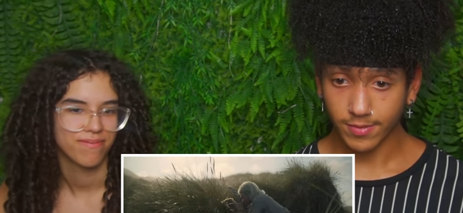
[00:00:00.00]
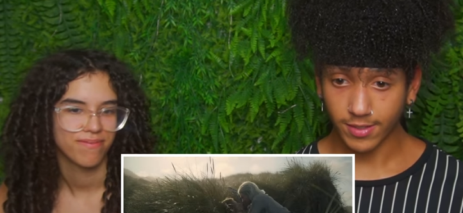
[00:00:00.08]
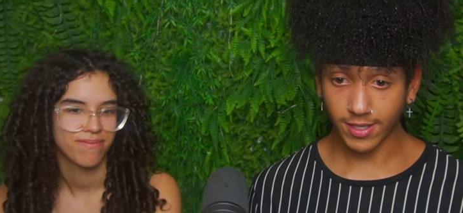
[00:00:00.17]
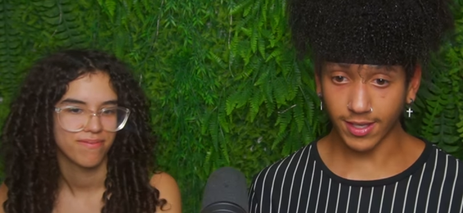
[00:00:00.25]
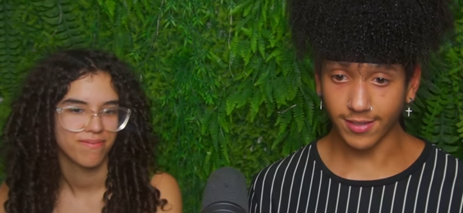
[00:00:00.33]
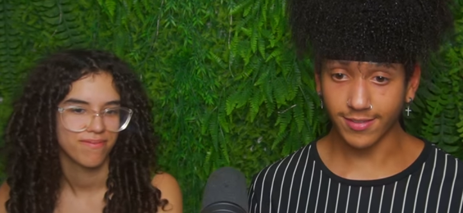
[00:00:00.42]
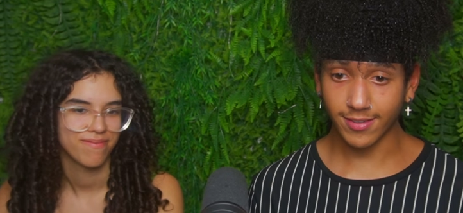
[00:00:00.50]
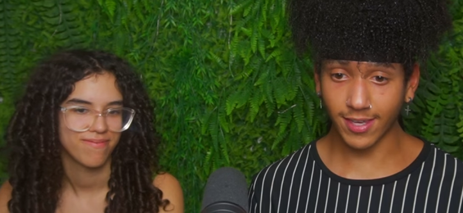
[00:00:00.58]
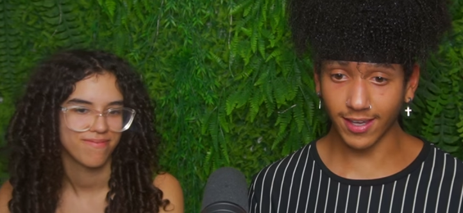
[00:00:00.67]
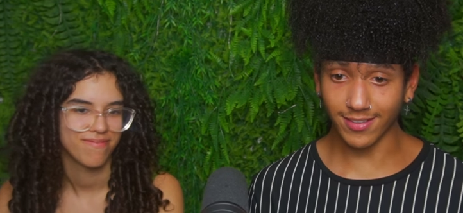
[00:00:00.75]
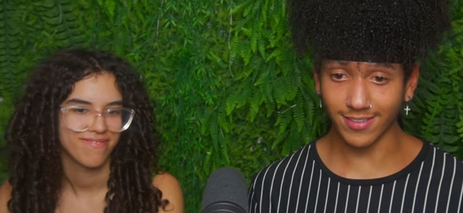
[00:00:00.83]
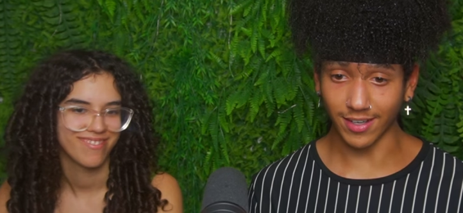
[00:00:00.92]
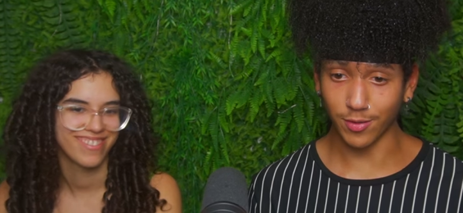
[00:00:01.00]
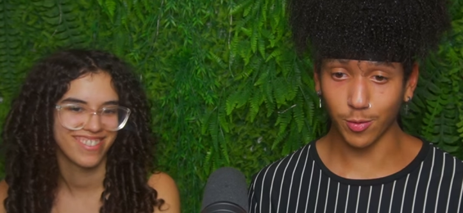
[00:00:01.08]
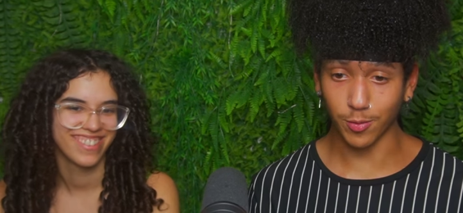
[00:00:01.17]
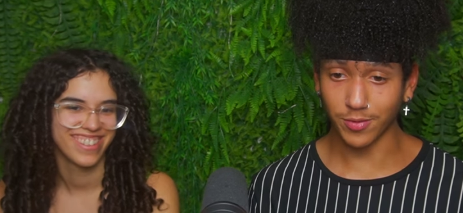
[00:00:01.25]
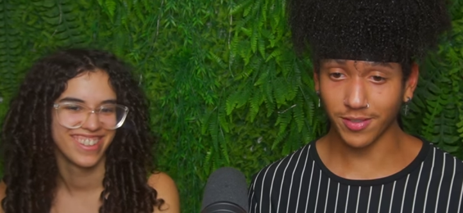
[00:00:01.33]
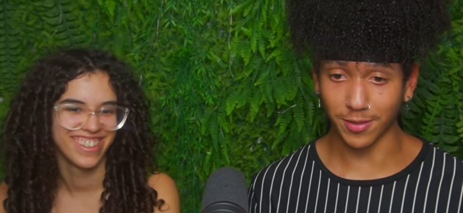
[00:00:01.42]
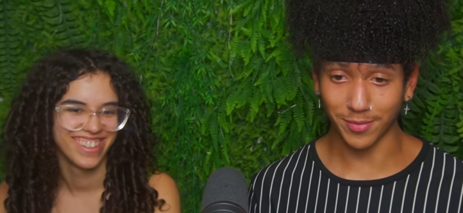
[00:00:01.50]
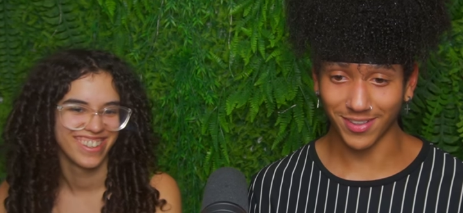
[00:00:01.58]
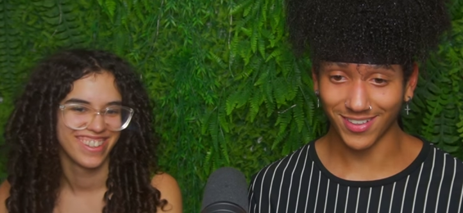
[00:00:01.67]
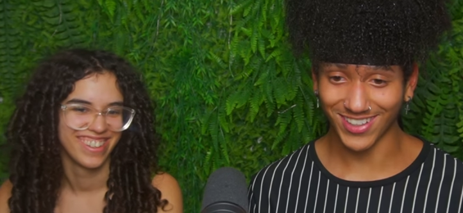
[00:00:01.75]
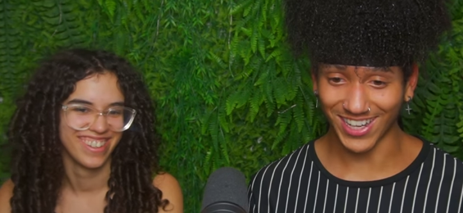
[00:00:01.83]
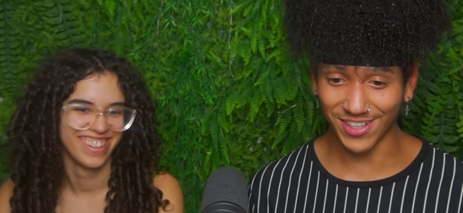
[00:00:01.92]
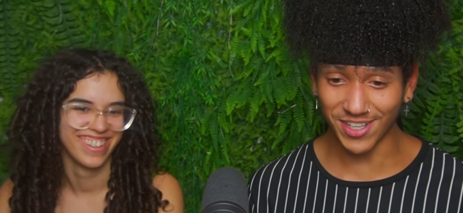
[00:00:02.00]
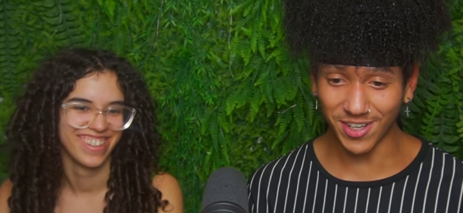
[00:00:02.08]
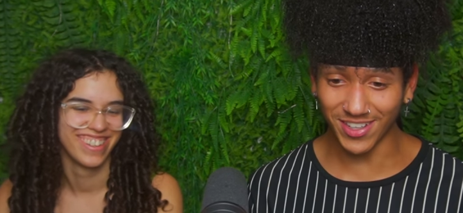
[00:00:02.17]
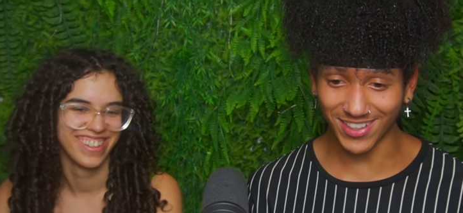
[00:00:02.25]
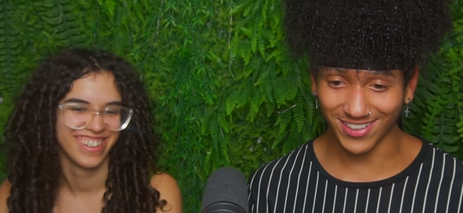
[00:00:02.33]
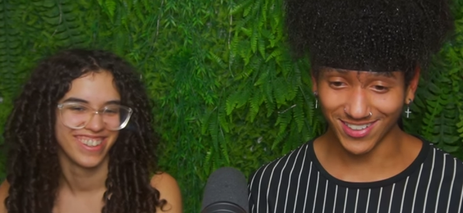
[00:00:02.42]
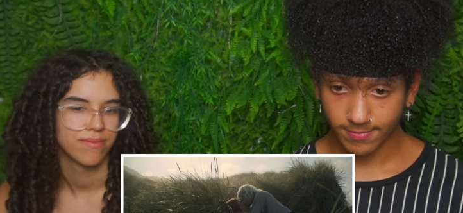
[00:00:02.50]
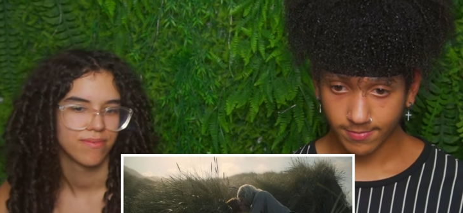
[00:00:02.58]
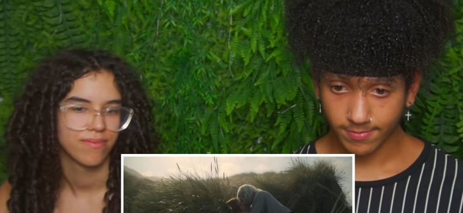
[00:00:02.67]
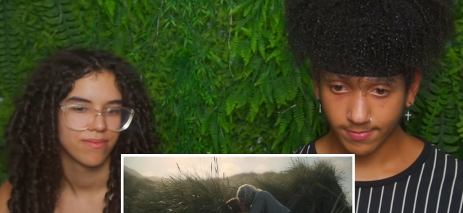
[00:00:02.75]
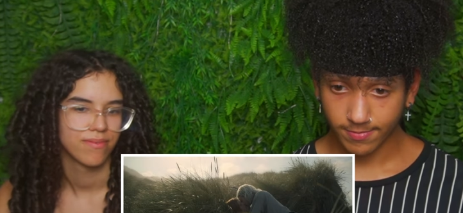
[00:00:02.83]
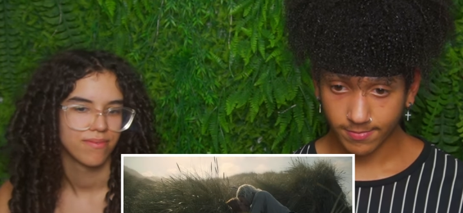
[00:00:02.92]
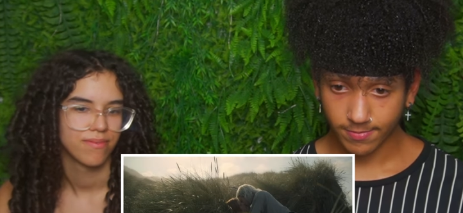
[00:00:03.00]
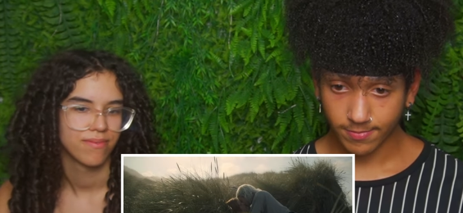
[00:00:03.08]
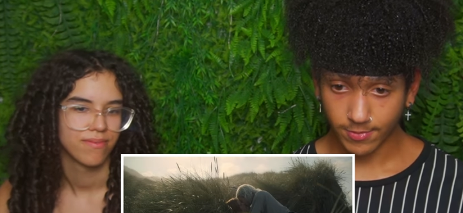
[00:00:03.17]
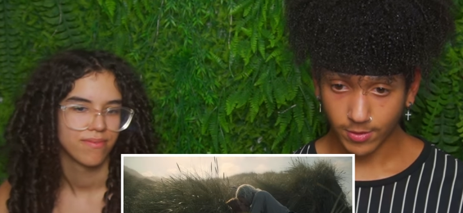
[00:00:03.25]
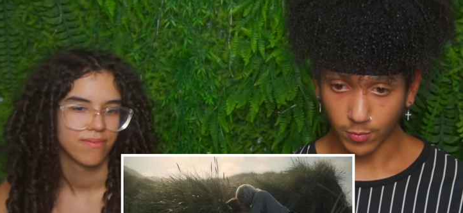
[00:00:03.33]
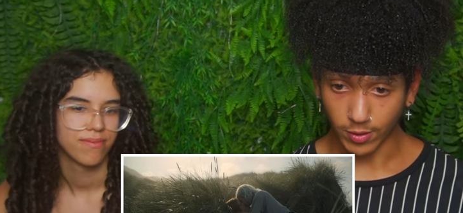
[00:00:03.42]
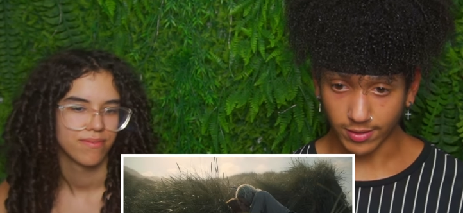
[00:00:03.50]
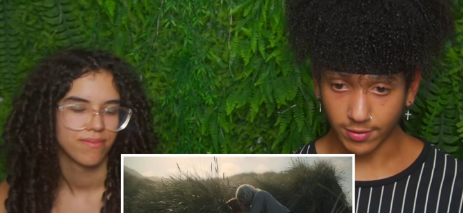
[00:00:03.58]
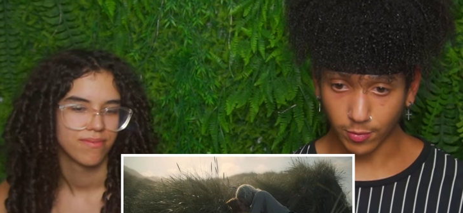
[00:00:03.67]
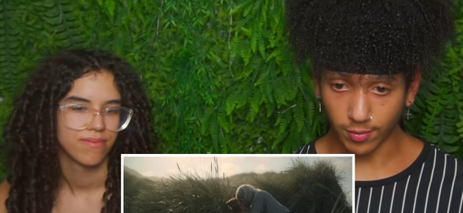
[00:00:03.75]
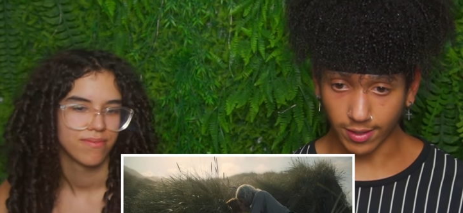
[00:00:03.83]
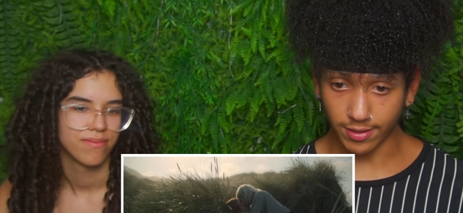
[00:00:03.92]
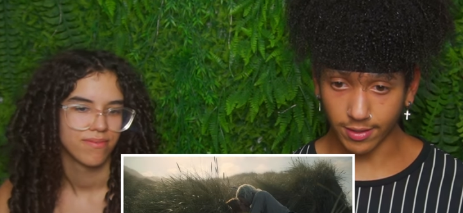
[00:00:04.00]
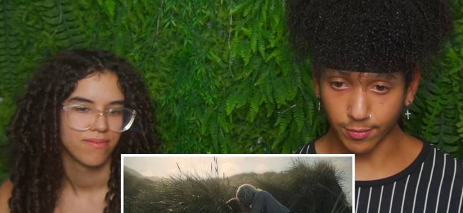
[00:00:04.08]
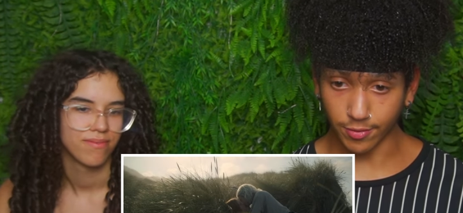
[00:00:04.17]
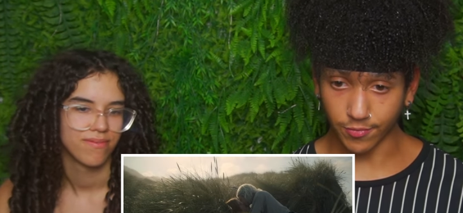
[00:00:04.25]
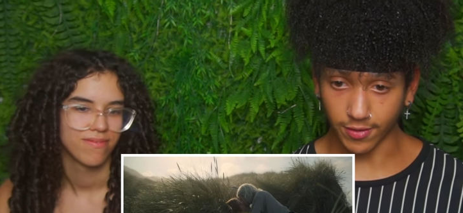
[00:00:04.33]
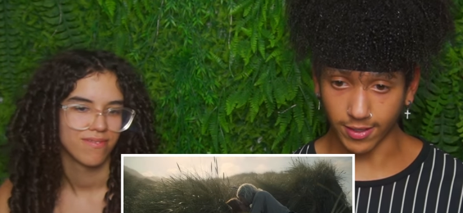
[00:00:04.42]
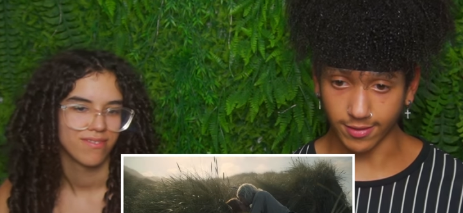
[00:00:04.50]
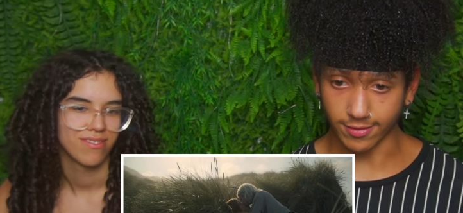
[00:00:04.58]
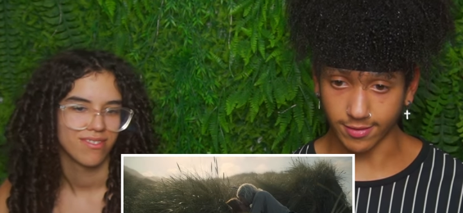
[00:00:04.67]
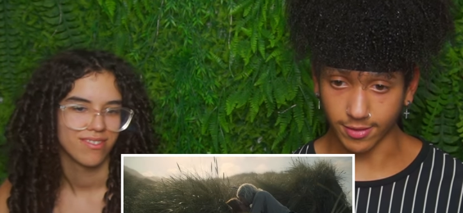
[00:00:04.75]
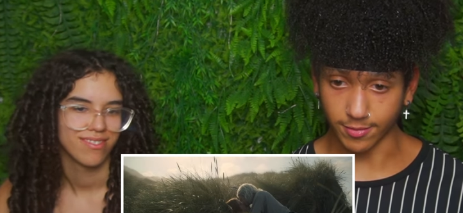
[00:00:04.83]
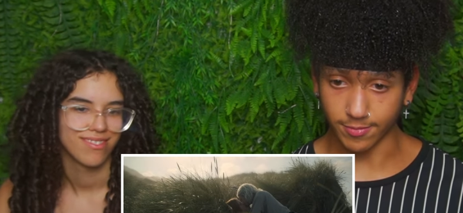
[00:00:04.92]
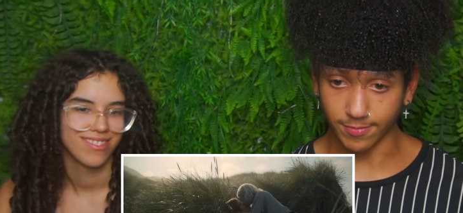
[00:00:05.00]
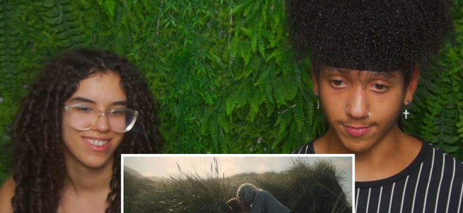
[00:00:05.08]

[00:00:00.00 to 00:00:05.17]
Speaker 1: Kiss, kiss. I knew it was coming. I knew it. Wait till Rhaenyra finds out.